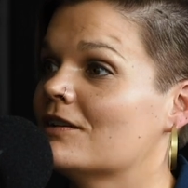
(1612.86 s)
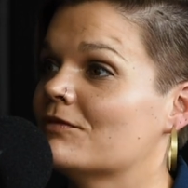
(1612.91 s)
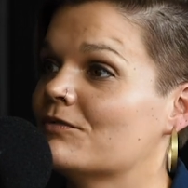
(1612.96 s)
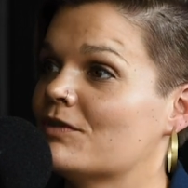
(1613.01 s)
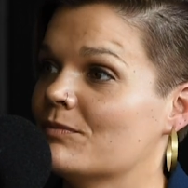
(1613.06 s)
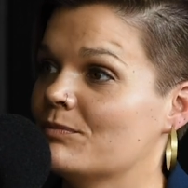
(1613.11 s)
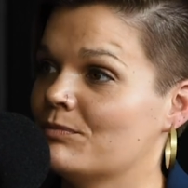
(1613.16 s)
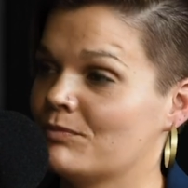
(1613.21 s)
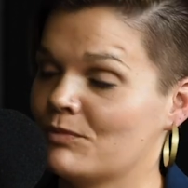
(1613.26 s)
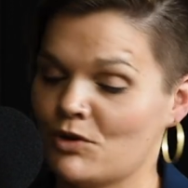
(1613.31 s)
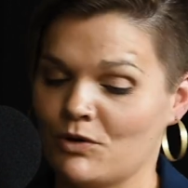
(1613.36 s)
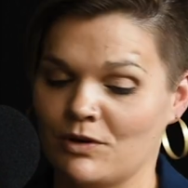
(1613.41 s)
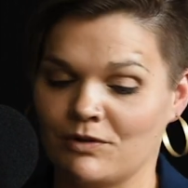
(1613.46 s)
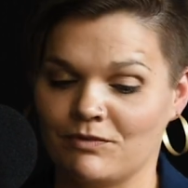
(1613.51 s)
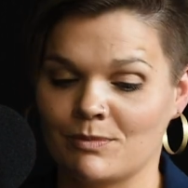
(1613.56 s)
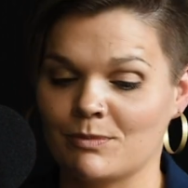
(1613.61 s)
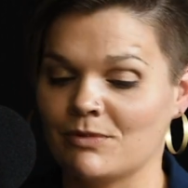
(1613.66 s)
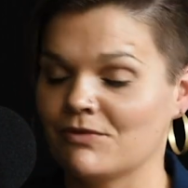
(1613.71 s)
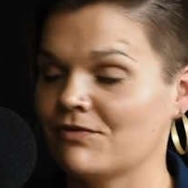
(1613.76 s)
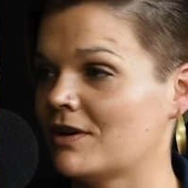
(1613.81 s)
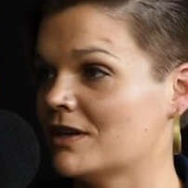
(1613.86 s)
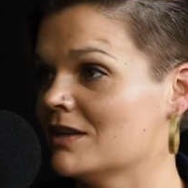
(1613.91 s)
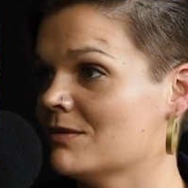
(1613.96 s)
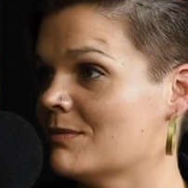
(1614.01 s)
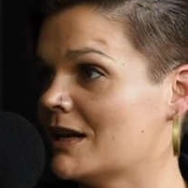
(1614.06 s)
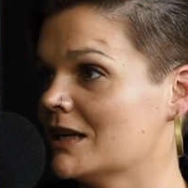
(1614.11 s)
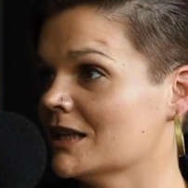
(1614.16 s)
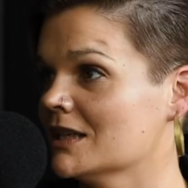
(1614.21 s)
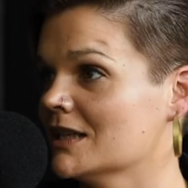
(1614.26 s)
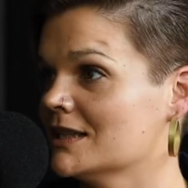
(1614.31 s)
from going from a
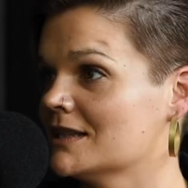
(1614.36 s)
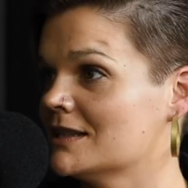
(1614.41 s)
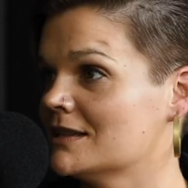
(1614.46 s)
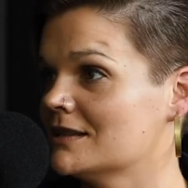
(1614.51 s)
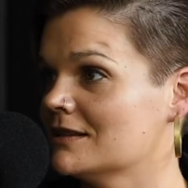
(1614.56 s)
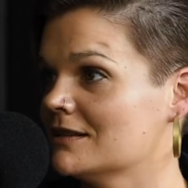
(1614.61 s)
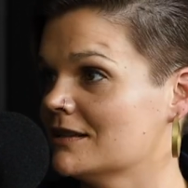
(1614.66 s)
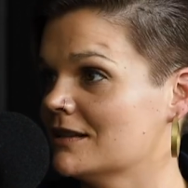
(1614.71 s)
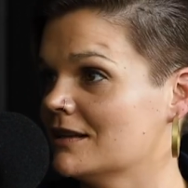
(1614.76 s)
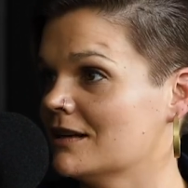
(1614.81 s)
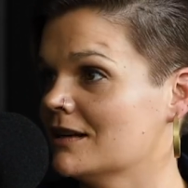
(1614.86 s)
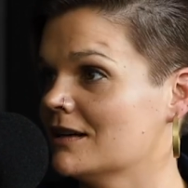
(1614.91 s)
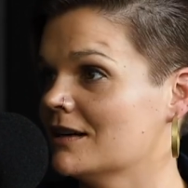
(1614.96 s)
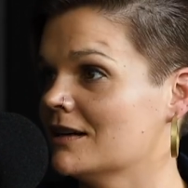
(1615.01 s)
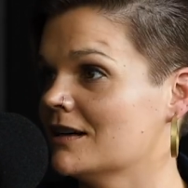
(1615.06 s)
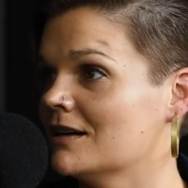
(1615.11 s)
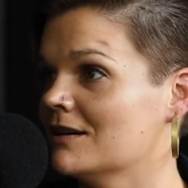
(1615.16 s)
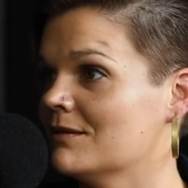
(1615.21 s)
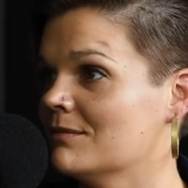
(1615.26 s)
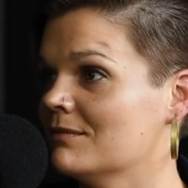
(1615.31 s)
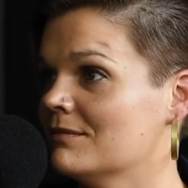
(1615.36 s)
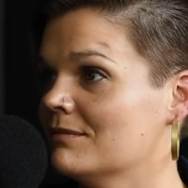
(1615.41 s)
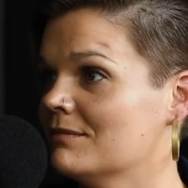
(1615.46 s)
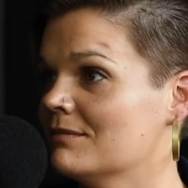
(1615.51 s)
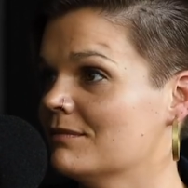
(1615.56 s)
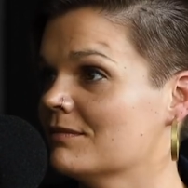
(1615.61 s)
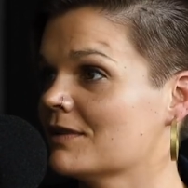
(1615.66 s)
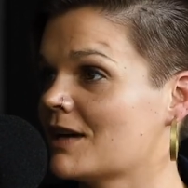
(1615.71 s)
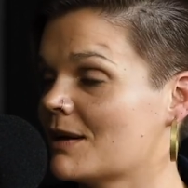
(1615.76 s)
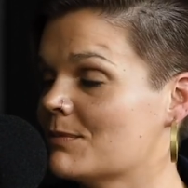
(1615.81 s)
fundamentalist,
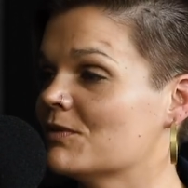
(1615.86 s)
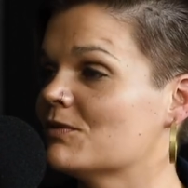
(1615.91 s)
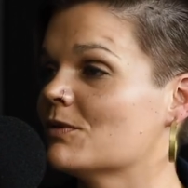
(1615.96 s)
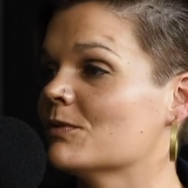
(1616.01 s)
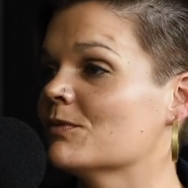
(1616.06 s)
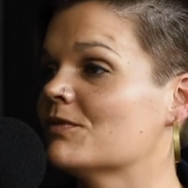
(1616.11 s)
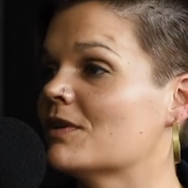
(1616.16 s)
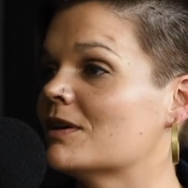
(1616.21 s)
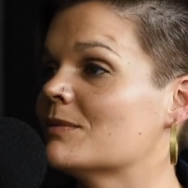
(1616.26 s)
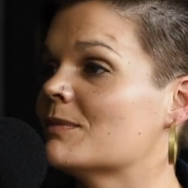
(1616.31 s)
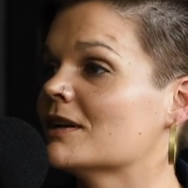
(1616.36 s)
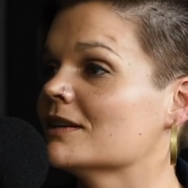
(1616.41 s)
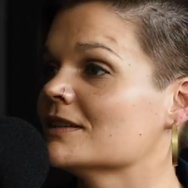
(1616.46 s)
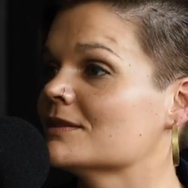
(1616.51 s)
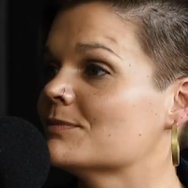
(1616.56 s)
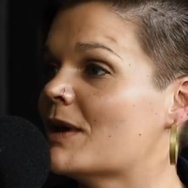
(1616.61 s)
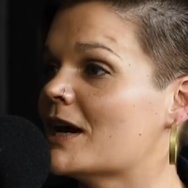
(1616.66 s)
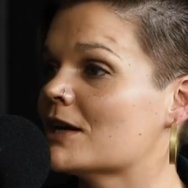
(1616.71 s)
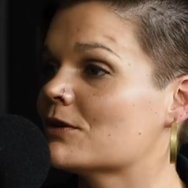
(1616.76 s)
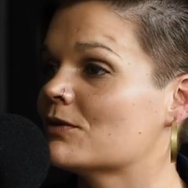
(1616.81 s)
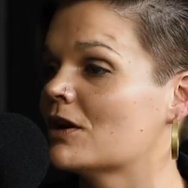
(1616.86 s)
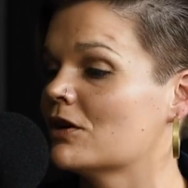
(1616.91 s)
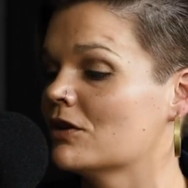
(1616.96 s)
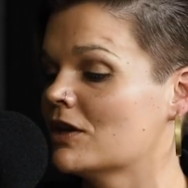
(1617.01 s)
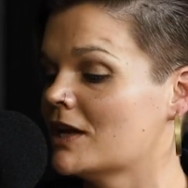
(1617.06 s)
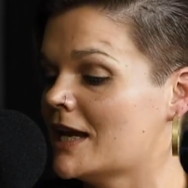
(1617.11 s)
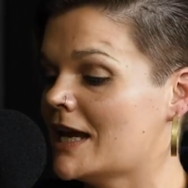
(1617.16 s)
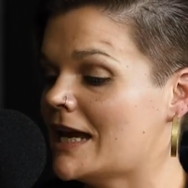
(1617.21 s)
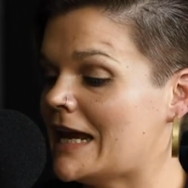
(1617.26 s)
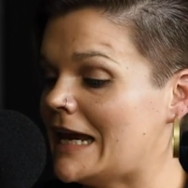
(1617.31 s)
coming from a fundamentalist background,
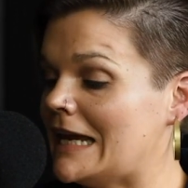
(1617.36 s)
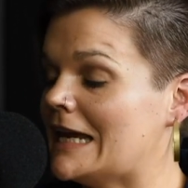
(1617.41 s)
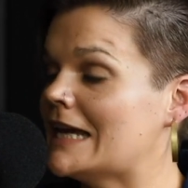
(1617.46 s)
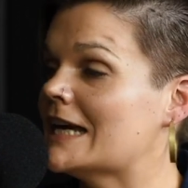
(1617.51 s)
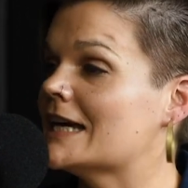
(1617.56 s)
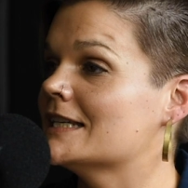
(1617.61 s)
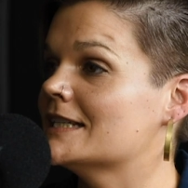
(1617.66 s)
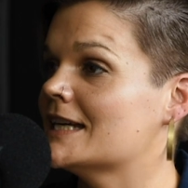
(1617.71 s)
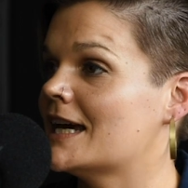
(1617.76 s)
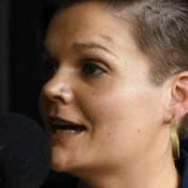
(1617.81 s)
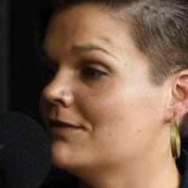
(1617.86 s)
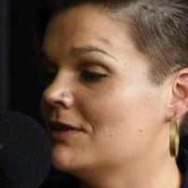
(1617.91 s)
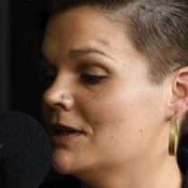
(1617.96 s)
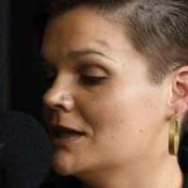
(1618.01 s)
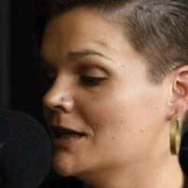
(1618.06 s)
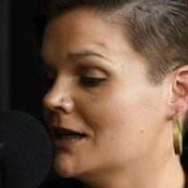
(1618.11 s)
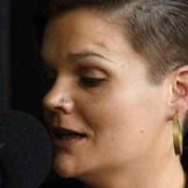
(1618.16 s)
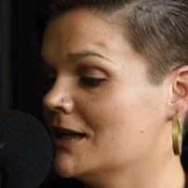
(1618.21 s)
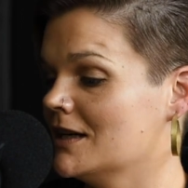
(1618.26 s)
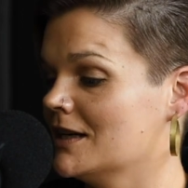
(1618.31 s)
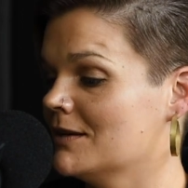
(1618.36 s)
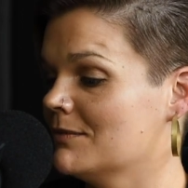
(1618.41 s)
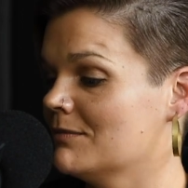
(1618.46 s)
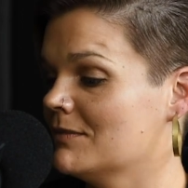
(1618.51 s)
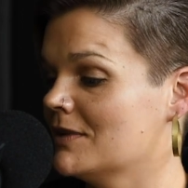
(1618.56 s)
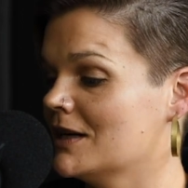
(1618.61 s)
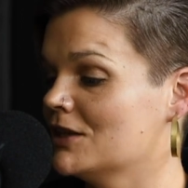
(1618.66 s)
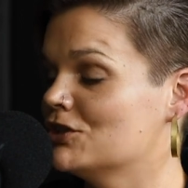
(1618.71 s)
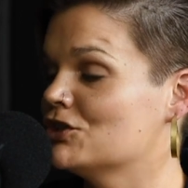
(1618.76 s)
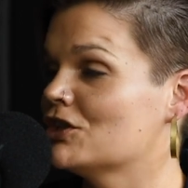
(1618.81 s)
and having
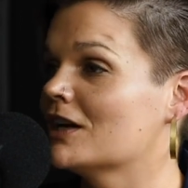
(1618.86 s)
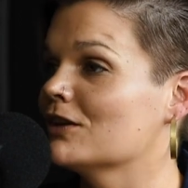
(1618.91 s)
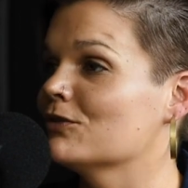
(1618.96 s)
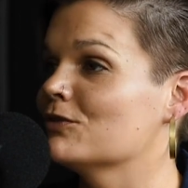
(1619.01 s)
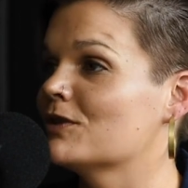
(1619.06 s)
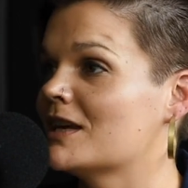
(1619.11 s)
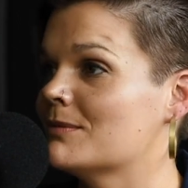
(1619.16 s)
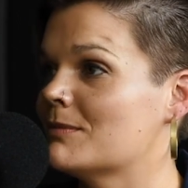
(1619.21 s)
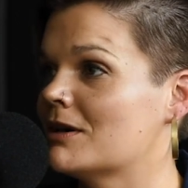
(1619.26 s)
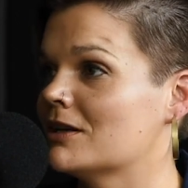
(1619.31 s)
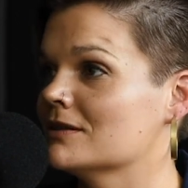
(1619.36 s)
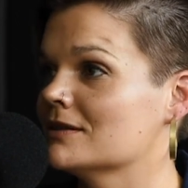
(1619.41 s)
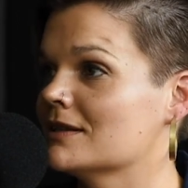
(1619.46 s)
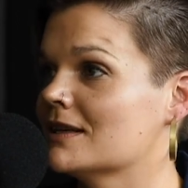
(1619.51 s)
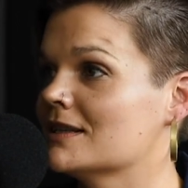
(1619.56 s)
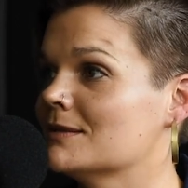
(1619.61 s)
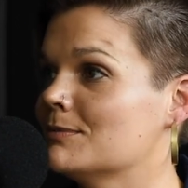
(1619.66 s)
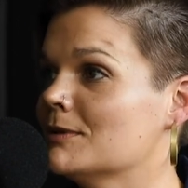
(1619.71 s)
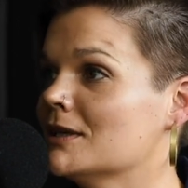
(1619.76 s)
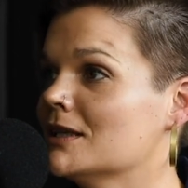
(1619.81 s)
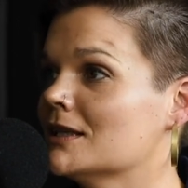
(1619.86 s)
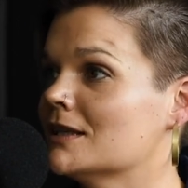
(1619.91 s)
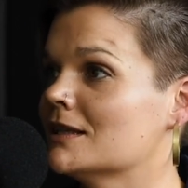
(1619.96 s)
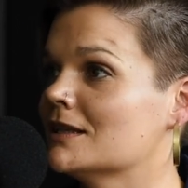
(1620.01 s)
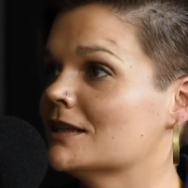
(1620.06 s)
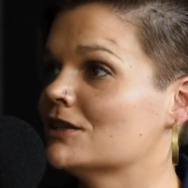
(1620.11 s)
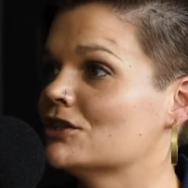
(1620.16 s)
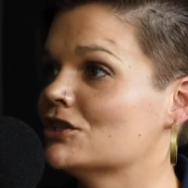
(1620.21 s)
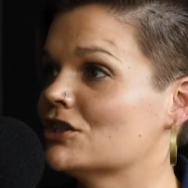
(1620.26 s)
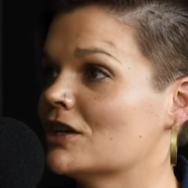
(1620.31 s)
a child who came out as lesbian
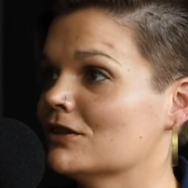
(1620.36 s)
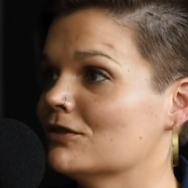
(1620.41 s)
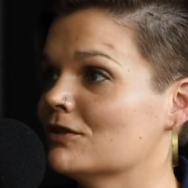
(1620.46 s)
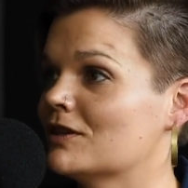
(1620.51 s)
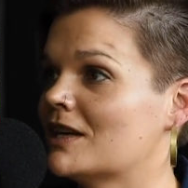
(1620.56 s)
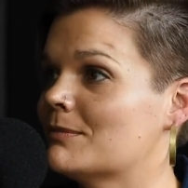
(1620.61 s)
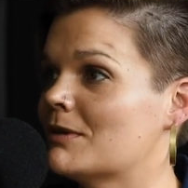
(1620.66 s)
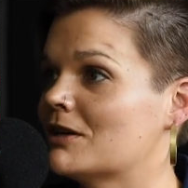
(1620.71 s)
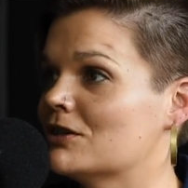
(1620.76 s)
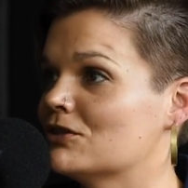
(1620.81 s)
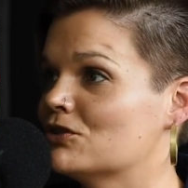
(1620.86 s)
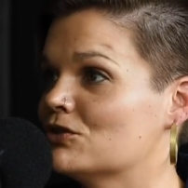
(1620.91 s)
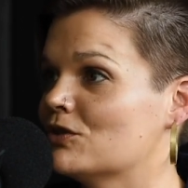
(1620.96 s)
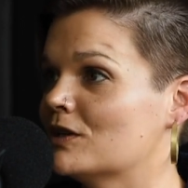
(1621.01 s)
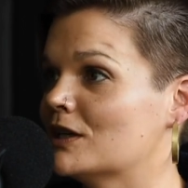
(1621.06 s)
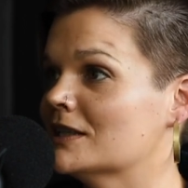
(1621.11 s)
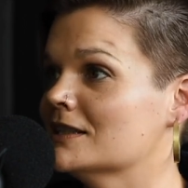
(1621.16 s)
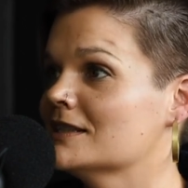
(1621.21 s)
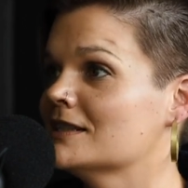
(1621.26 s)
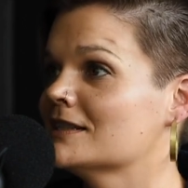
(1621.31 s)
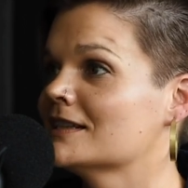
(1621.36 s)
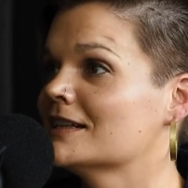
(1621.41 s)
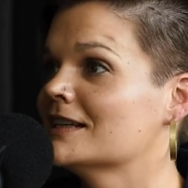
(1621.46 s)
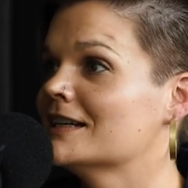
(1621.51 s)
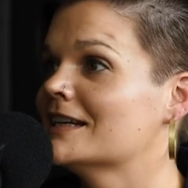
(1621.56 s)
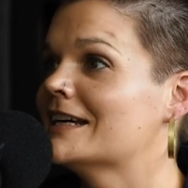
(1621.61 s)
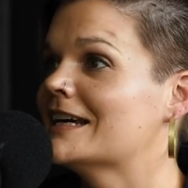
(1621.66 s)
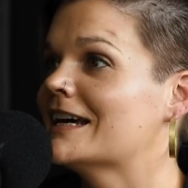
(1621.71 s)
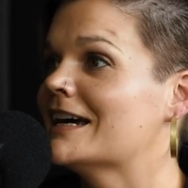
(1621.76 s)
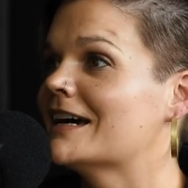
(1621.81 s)
and a child who came out as trans,
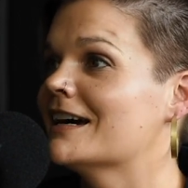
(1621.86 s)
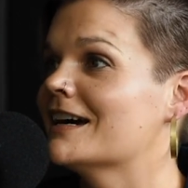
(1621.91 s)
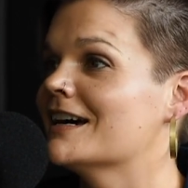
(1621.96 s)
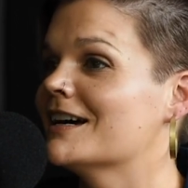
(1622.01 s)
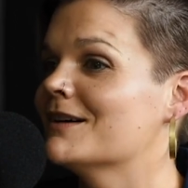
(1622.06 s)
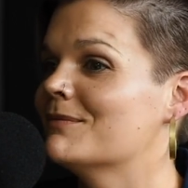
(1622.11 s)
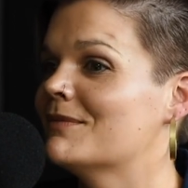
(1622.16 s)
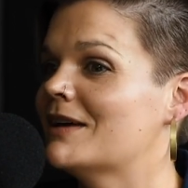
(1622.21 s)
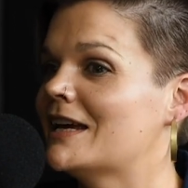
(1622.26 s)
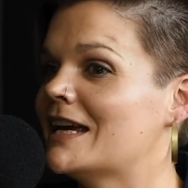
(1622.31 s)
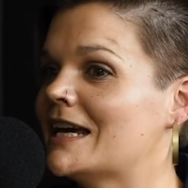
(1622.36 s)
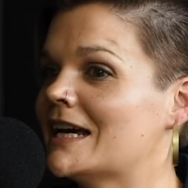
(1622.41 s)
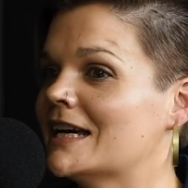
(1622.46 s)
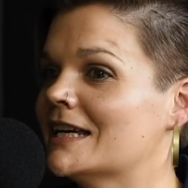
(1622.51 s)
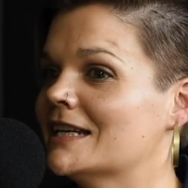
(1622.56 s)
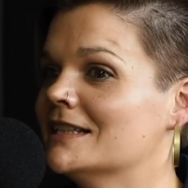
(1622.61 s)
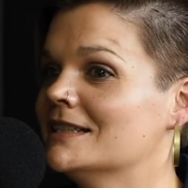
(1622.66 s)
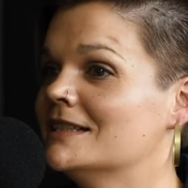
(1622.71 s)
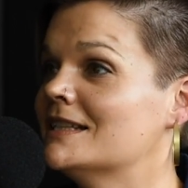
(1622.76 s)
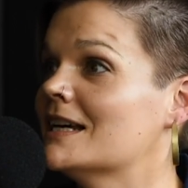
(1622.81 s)
and